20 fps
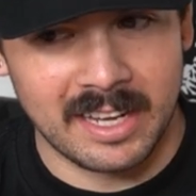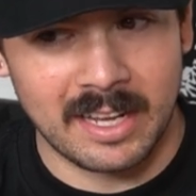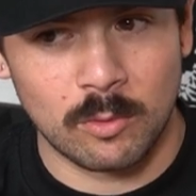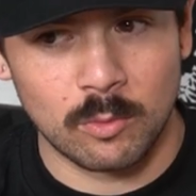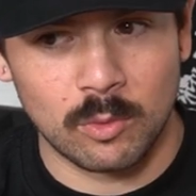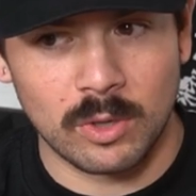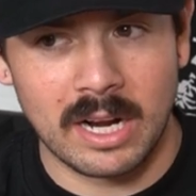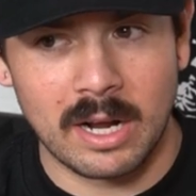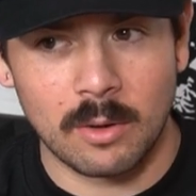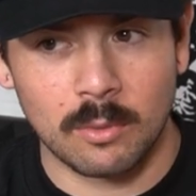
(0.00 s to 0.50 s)
And
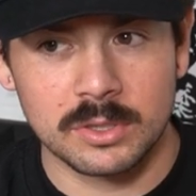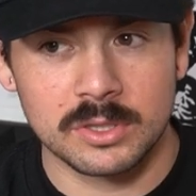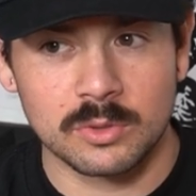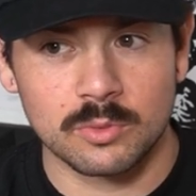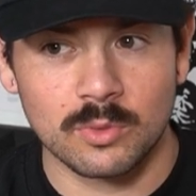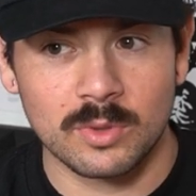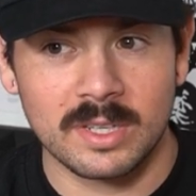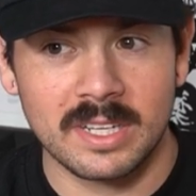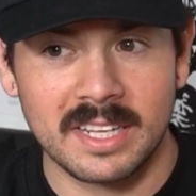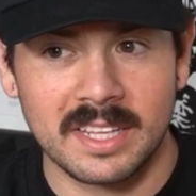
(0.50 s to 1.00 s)
what I was
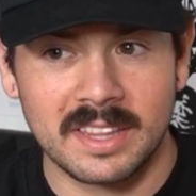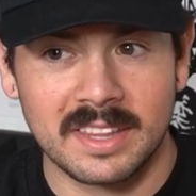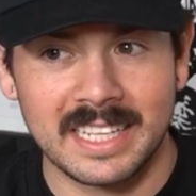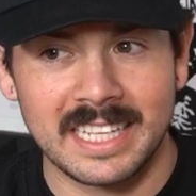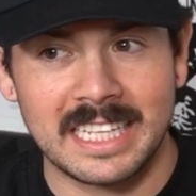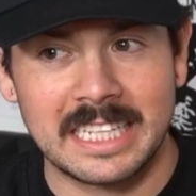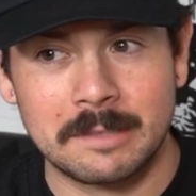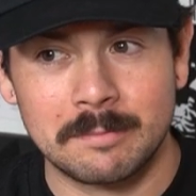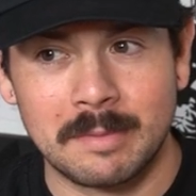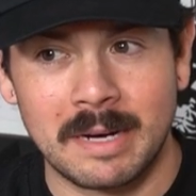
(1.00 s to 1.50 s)
really
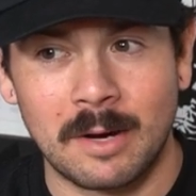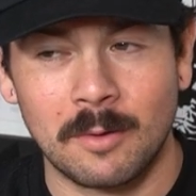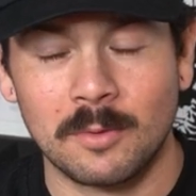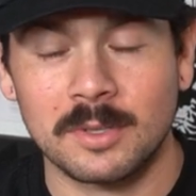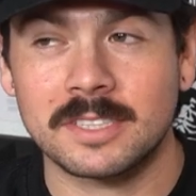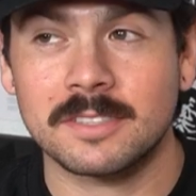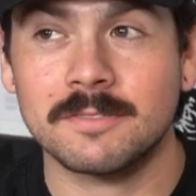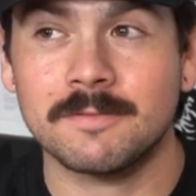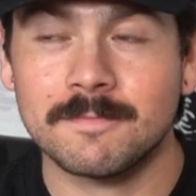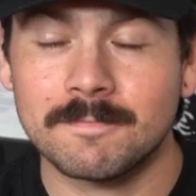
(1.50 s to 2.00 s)
thinking about
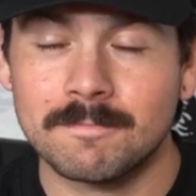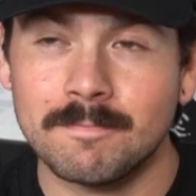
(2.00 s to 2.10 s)
was,